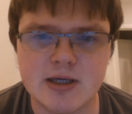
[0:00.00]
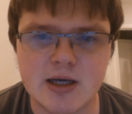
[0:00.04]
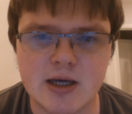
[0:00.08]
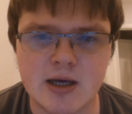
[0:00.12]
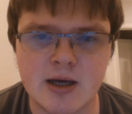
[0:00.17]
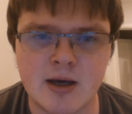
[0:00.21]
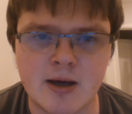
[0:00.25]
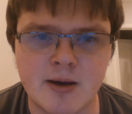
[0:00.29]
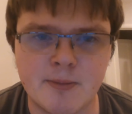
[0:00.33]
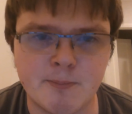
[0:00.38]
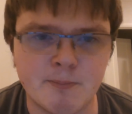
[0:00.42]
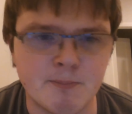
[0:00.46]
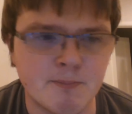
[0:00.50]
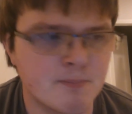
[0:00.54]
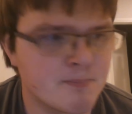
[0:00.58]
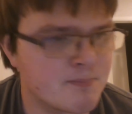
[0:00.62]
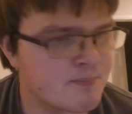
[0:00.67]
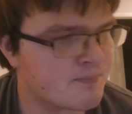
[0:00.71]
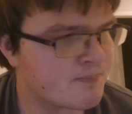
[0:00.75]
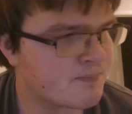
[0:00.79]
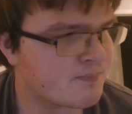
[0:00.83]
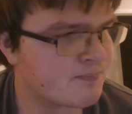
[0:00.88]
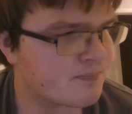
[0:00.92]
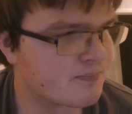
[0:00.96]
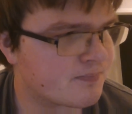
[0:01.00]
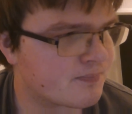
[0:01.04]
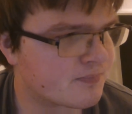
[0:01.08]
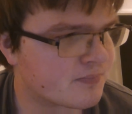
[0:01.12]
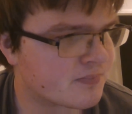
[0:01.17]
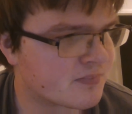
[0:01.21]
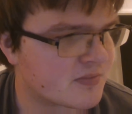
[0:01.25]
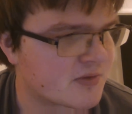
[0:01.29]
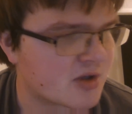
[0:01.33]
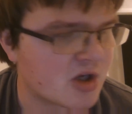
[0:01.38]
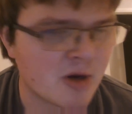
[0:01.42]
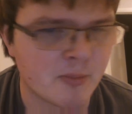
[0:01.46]
a
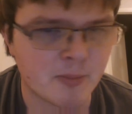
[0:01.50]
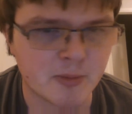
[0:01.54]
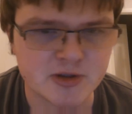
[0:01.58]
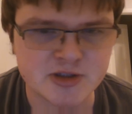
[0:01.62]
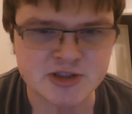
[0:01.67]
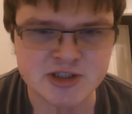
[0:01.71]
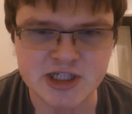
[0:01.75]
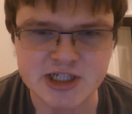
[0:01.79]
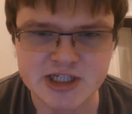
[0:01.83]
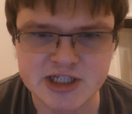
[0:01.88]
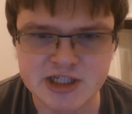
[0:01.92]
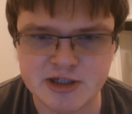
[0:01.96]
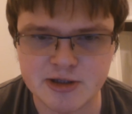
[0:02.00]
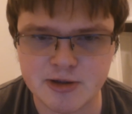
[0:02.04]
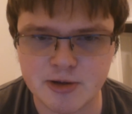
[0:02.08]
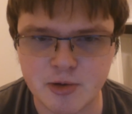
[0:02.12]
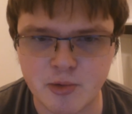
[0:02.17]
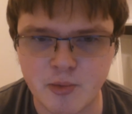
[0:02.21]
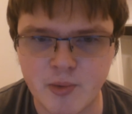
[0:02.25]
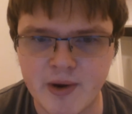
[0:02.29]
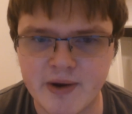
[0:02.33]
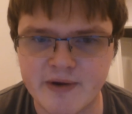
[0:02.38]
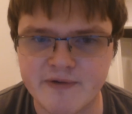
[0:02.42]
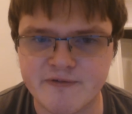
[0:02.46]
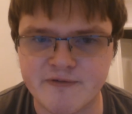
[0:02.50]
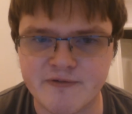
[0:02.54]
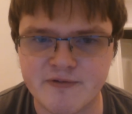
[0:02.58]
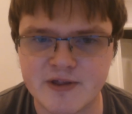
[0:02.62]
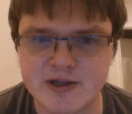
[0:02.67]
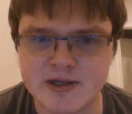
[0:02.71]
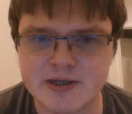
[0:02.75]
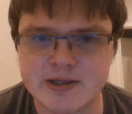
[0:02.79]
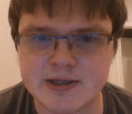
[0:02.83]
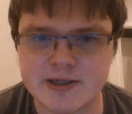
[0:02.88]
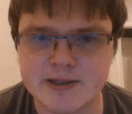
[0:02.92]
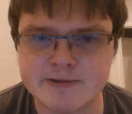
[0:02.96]
particular way of
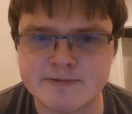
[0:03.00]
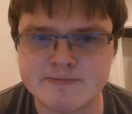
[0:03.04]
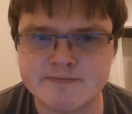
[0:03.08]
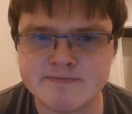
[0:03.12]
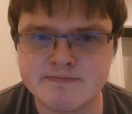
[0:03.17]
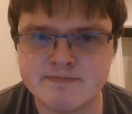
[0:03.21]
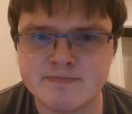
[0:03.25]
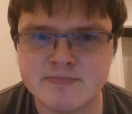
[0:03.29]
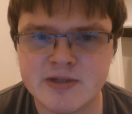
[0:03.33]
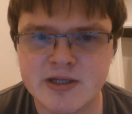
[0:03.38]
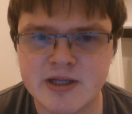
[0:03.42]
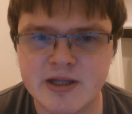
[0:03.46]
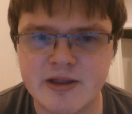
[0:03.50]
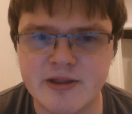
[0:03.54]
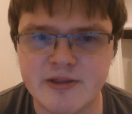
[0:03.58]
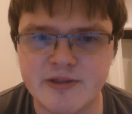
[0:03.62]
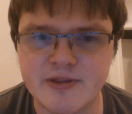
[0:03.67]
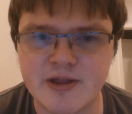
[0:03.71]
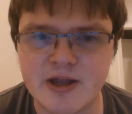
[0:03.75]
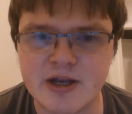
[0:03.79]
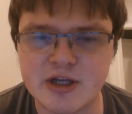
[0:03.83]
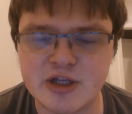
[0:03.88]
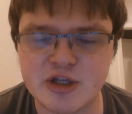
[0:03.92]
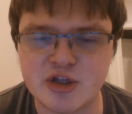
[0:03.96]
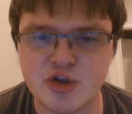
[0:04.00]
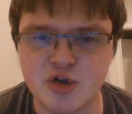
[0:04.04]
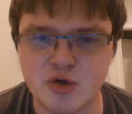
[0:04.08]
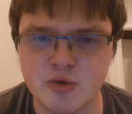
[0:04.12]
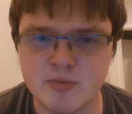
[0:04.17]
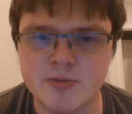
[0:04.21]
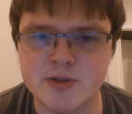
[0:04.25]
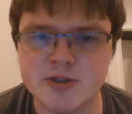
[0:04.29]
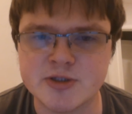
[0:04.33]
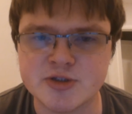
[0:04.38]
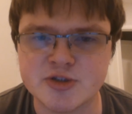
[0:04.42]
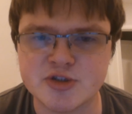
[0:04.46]
thinking that
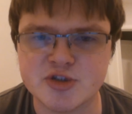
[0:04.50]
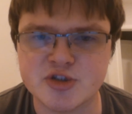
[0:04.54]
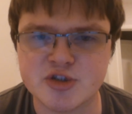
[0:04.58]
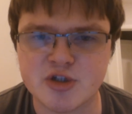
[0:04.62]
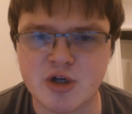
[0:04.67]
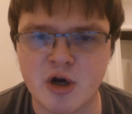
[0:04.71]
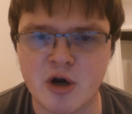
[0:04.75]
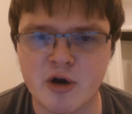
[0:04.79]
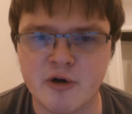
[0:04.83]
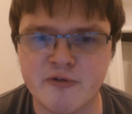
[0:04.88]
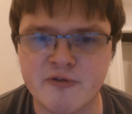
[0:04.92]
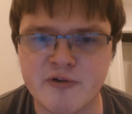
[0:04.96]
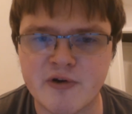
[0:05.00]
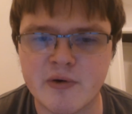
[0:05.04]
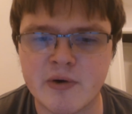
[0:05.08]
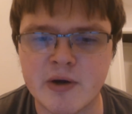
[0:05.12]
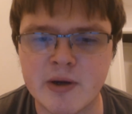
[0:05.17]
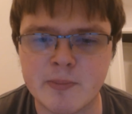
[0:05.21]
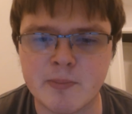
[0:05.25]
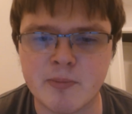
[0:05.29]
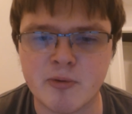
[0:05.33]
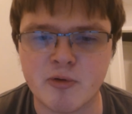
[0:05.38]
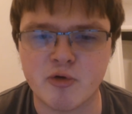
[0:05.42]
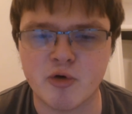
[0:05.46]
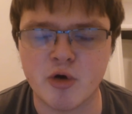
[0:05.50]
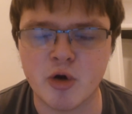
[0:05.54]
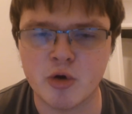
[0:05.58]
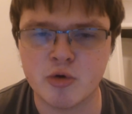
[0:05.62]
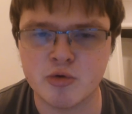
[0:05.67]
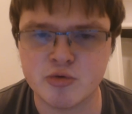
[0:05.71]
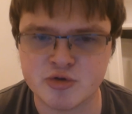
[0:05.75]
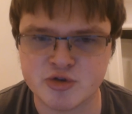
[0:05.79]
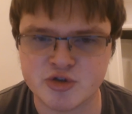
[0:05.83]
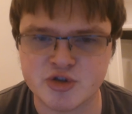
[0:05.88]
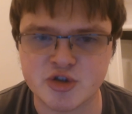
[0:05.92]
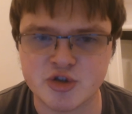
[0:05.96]
humans are very
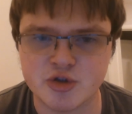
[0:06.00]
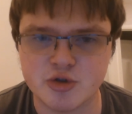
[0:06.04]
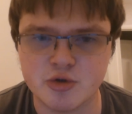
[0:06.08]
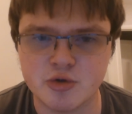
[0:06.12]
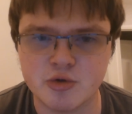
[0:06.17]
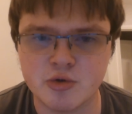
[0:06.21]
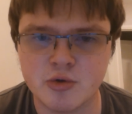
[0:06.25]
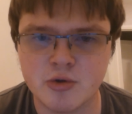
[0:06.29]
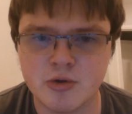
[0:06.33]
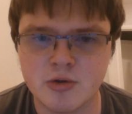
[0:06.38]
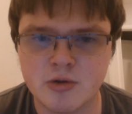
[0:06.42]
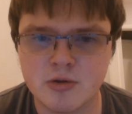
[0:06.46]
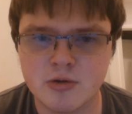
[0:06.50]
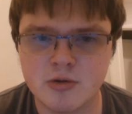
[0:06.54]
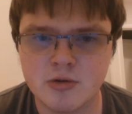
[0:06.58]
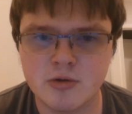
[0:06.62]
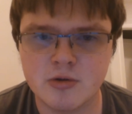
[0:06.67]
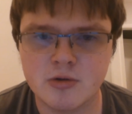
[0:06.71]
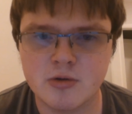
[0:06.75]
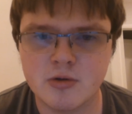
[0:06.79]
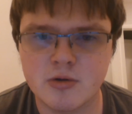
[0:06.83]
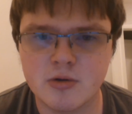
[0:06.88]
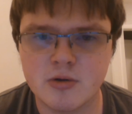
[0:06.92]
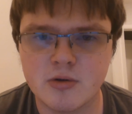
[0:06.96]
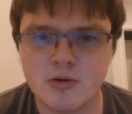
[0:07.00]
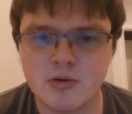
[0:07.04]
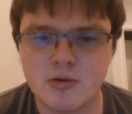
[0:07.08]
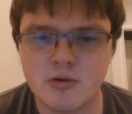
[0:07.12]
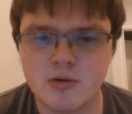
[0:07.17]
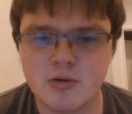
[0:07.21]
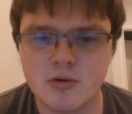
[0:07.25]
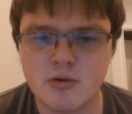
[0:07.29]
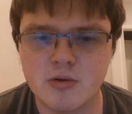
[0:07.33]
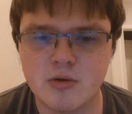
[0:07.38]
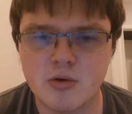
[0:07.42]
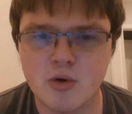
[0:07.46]
prone to,
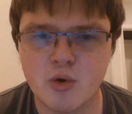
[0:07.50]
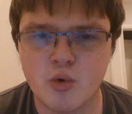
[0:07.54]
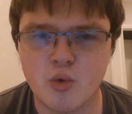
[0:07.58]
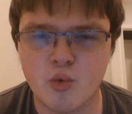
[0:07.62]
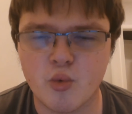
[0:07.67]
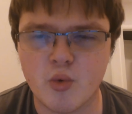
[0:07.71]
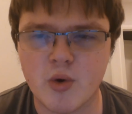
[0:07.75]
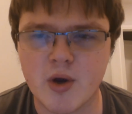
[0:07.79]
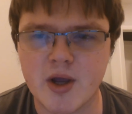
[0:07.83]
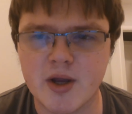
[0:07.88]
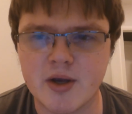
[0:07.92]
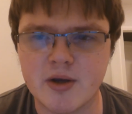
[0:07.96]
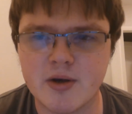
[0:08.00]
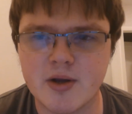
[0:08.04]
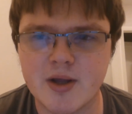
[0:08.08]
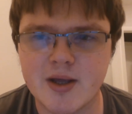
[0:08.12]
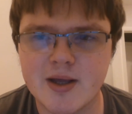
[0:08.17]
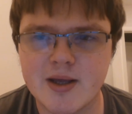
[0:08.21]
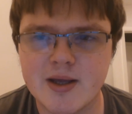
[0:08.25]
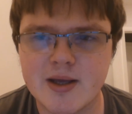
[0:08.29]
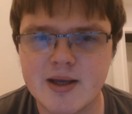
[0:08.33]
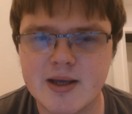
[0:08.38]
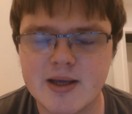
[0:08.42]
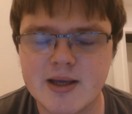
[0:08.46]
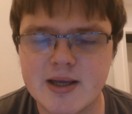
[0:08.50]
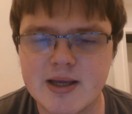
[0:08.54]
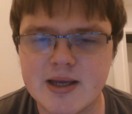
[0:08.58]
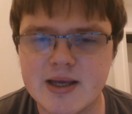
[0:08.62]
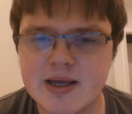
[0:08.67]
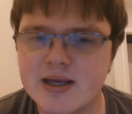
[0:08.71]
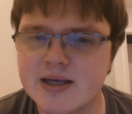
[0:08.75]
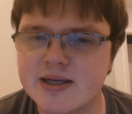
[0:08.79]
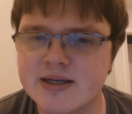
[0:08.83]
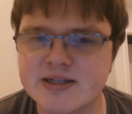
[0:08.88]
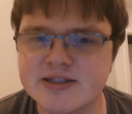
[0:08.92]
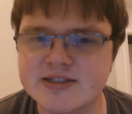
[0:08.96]
when,
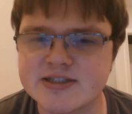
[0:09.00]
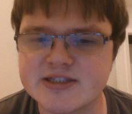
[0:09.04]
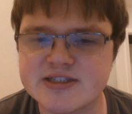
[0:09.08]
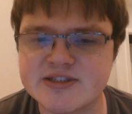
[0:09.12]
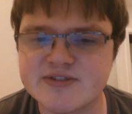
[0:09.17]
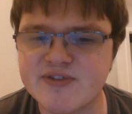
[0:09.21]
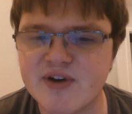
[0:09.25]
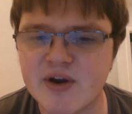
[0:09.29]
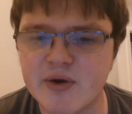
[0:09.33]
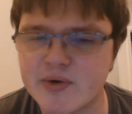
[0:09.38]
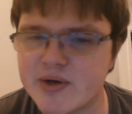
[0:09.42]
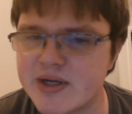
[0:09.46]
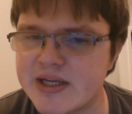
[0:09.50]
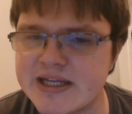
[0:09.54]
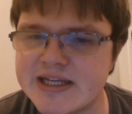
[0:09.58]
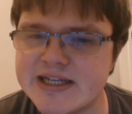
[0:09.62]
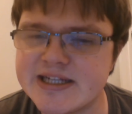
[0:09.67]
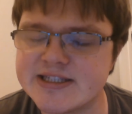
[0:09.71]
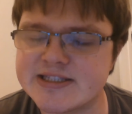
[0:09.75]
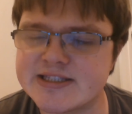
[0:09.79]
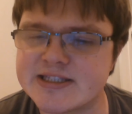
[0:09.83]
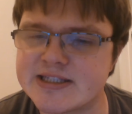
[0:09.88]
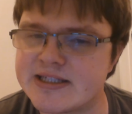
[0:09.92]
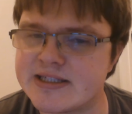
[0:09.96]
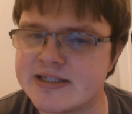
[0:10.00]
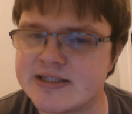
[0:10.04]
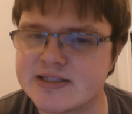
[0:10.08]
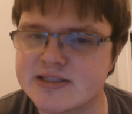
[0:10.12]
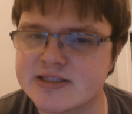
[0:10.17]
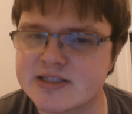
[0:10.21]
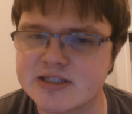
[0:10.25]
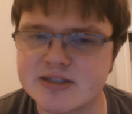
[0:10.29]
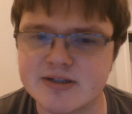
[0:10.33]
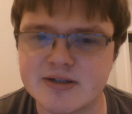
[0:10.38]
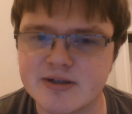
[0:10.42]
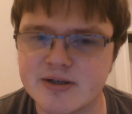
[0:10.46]
because it's very easy
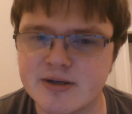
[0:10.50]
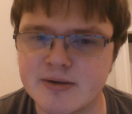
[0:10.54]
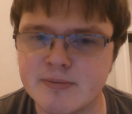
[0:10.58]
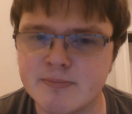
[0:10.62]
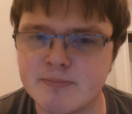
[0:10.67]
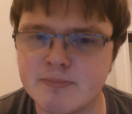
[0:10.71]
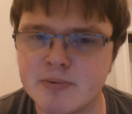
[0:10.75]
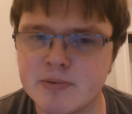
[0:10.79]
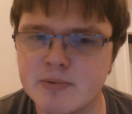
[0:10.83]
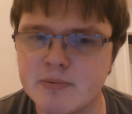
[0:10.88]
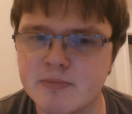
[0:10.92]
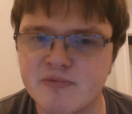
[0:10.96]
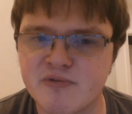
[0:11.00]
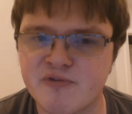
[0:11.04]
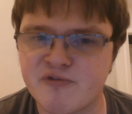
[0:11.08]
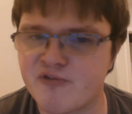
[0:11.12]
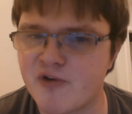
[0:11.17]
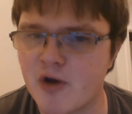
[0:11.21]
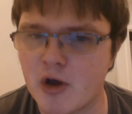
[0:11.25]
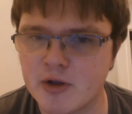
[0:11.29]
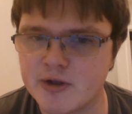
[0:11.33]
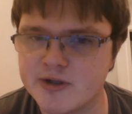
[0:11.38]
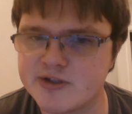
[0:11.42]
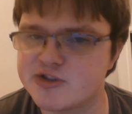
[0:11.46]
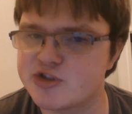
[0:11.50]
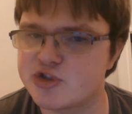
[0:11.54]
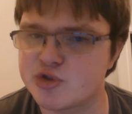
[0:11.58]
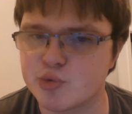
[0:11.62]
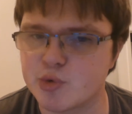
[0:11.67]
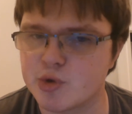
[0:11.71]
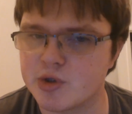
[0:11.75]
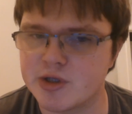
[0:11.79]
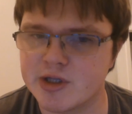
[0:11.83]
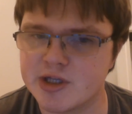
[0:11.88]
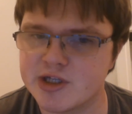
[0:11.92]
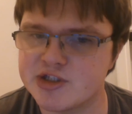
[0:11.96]
to fall into
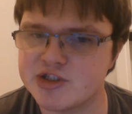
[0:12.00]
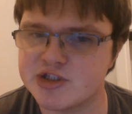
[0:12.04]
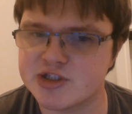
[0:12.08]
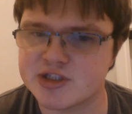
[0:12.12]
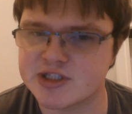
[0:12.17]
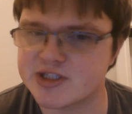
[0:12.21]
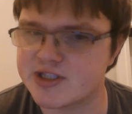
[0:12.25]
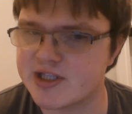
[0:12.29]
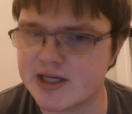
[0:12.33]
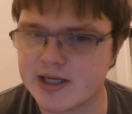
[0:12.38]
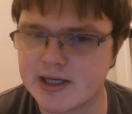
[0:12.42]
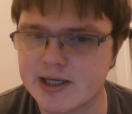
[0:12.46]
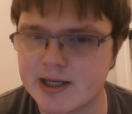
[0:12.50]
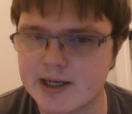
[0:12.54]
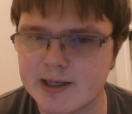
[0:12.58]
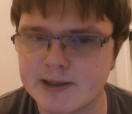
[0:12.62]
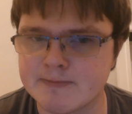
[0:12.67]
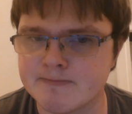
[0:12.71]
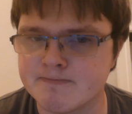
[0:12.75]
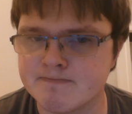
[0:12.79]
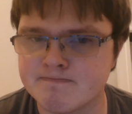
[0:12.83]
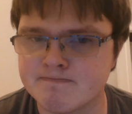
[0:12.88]
religious thinking.